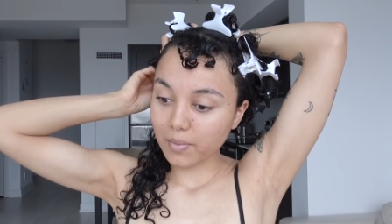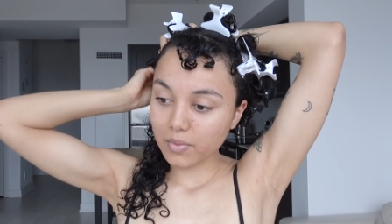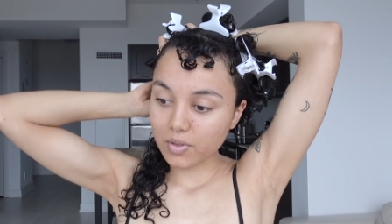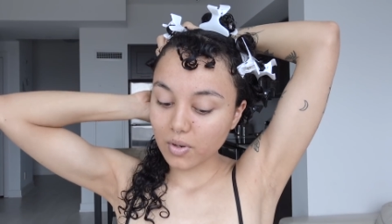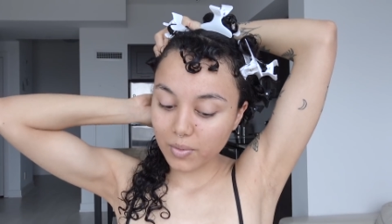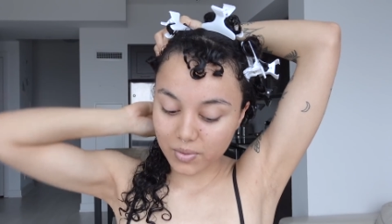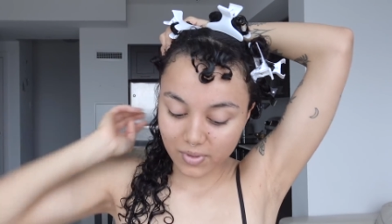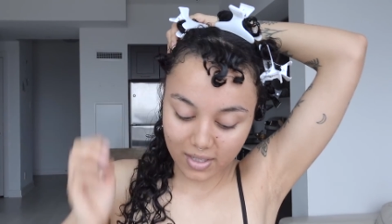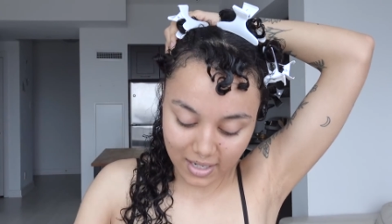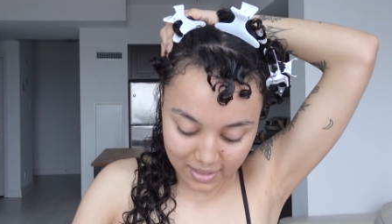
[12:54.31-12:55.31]
So it was
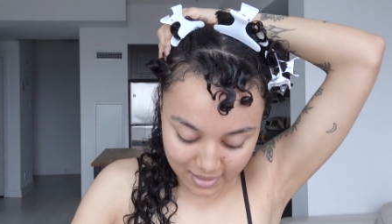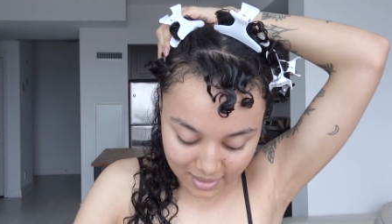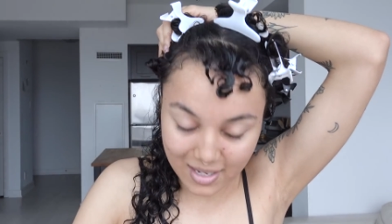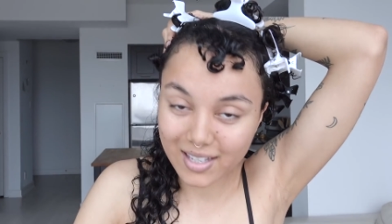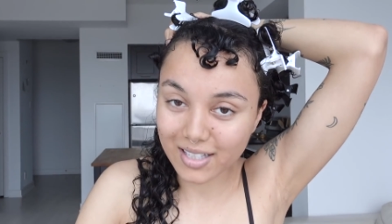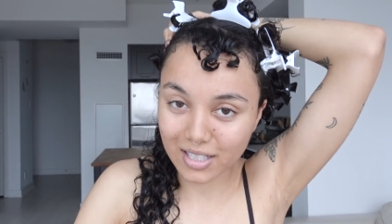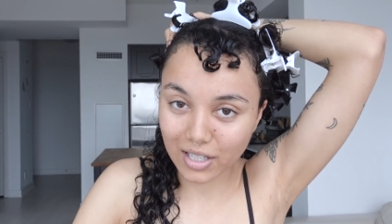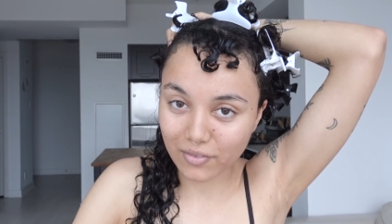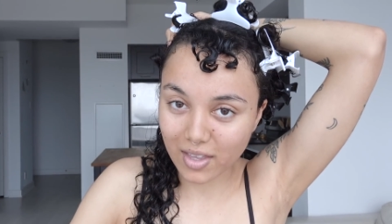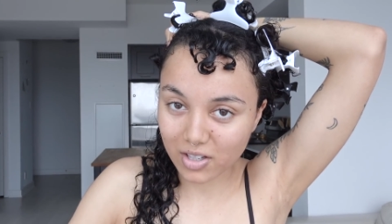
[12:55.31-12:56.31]
really nice to
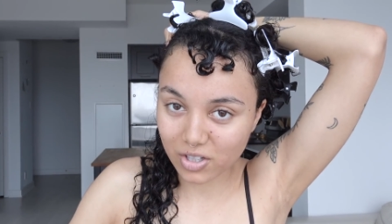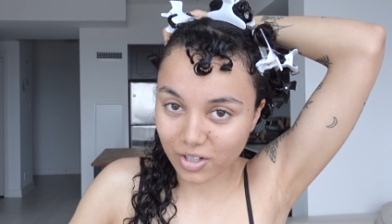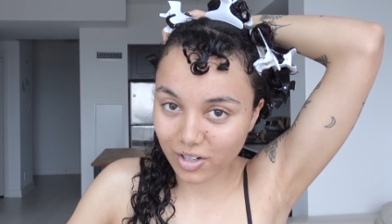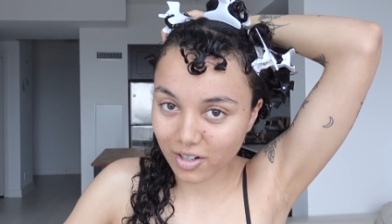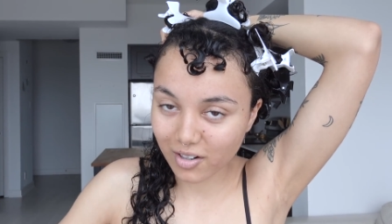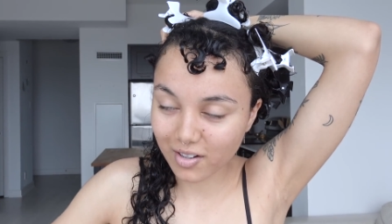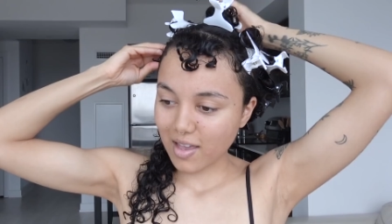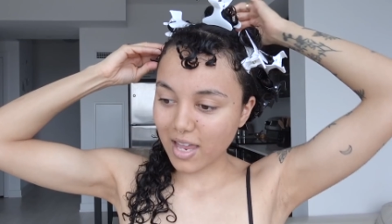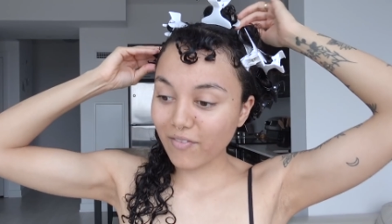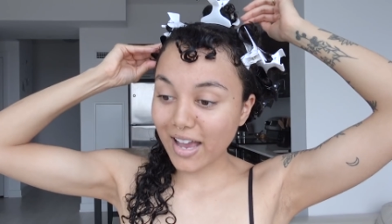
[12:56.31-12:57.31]
give that to her.
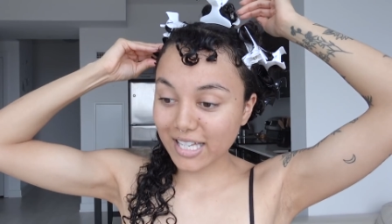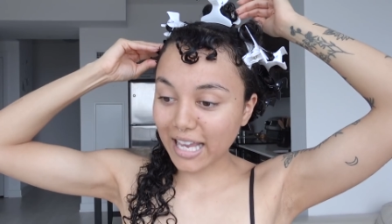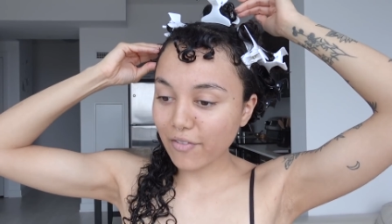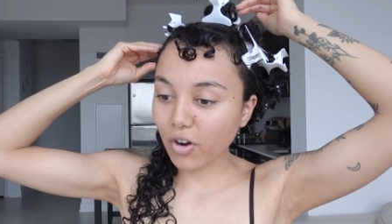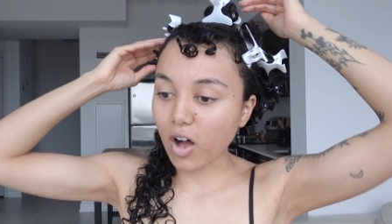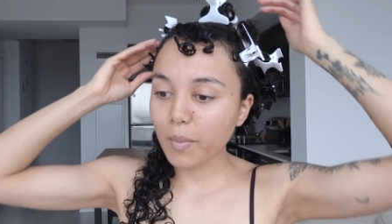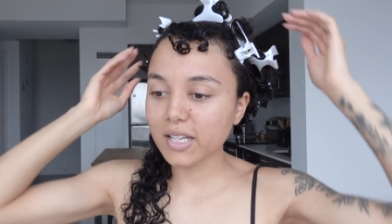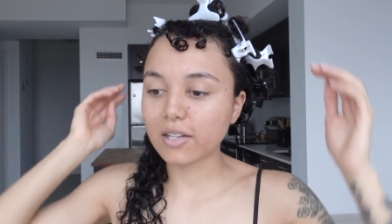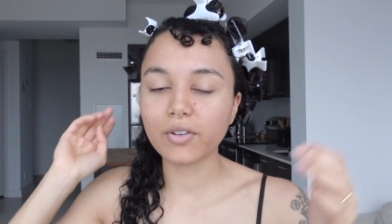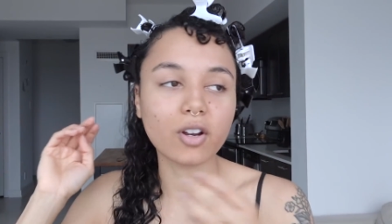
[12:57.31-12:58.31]
In fact, I gave her all my
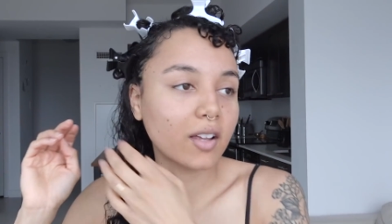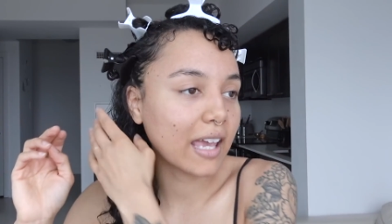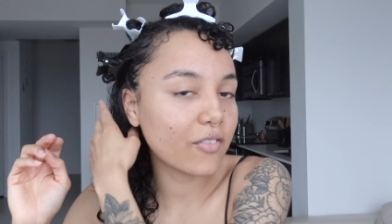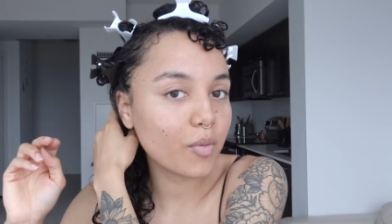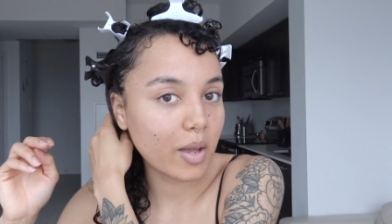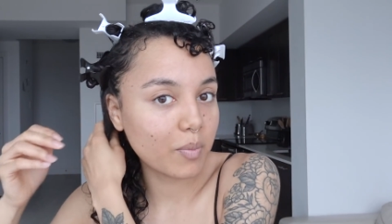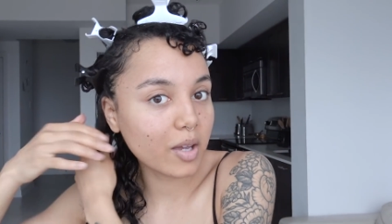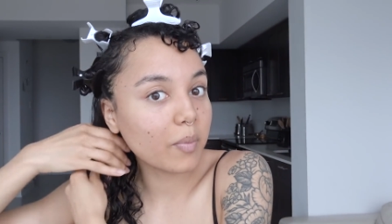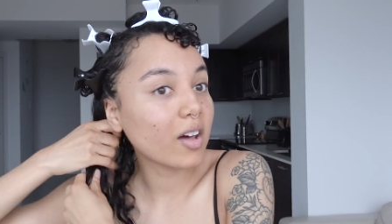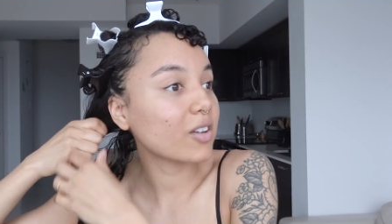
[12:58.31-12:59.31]
DevaCurl. I gave her my
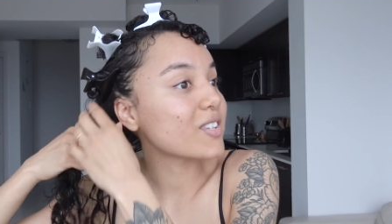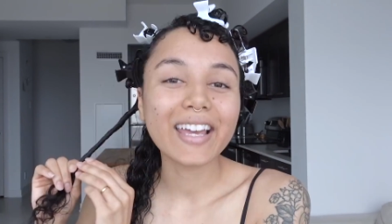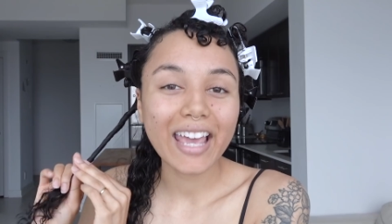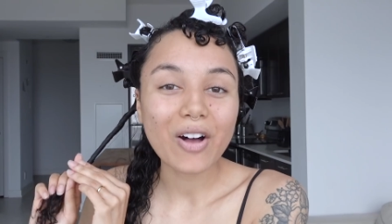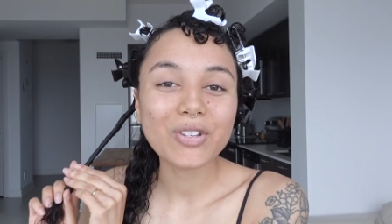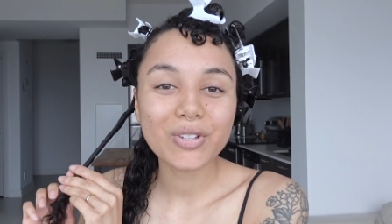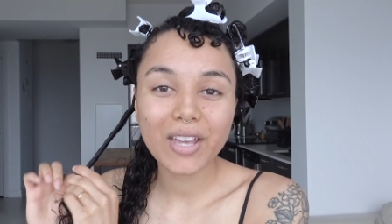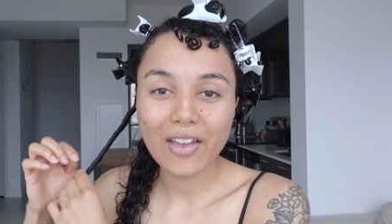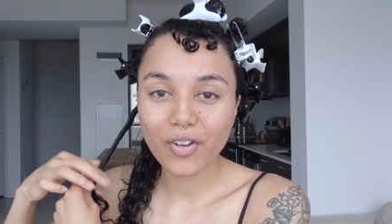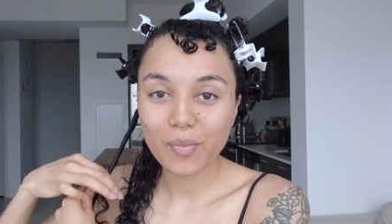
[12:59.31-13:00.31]
big bottles. I also
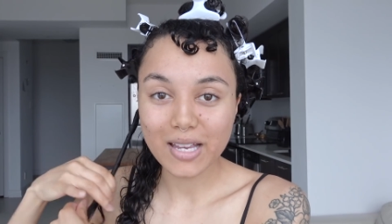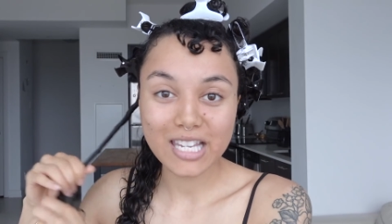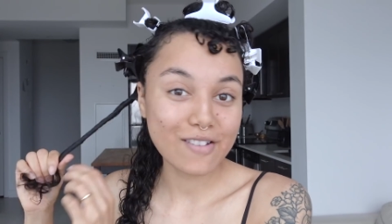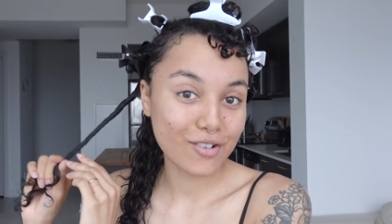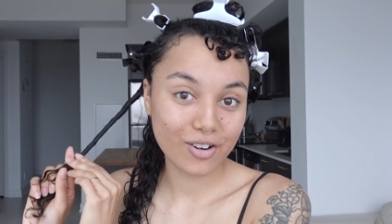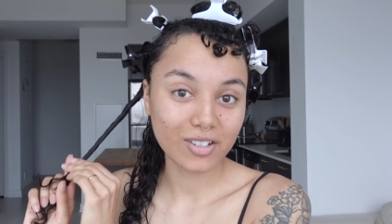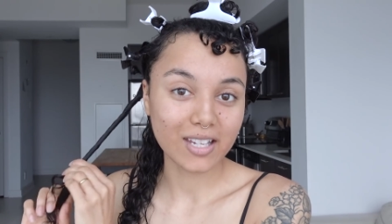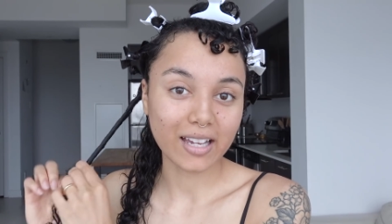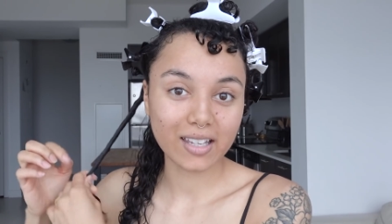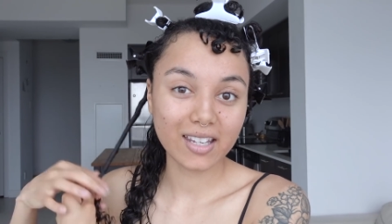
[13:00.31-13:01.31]
gave her my DevaCurl
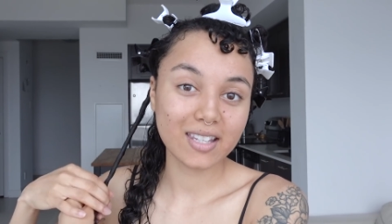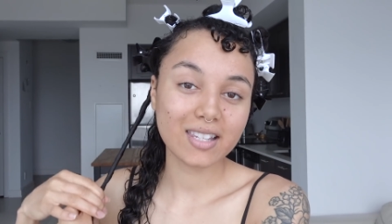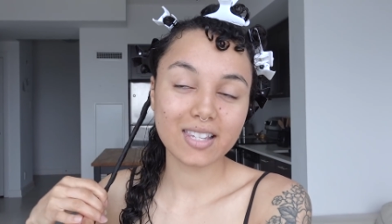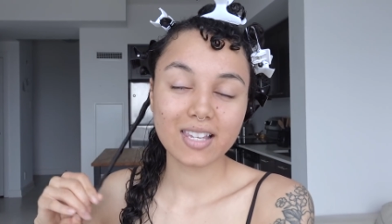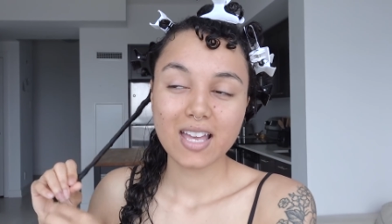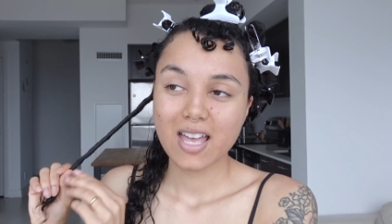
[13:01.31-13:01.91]
Decadence.